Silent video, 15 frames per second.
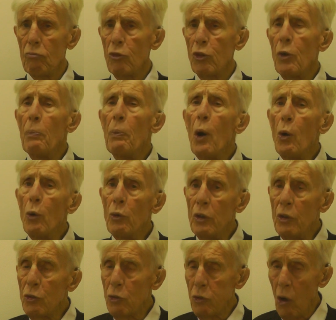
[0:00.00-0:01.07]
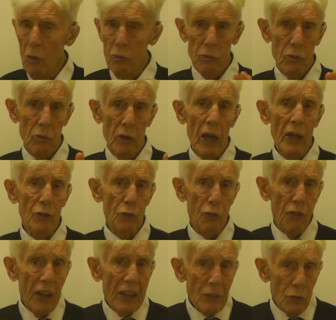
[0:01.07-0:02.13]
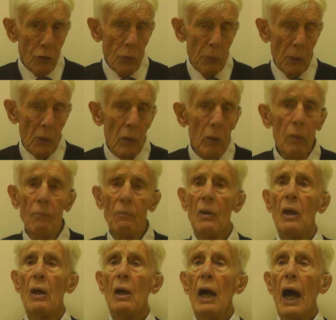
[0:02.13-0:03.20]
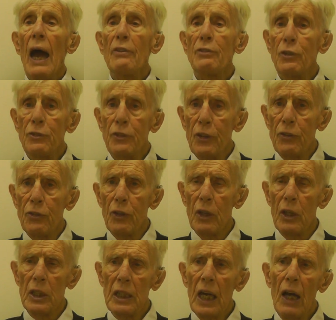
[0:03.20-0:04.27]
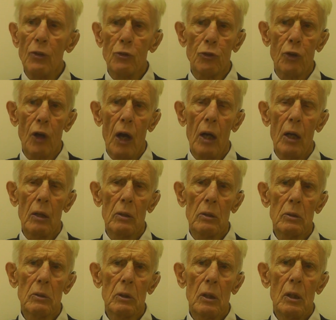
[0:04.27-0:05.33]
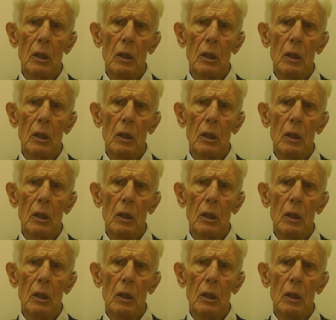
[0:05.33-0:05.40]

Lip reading: the bone is not as flexible as it is in a young child.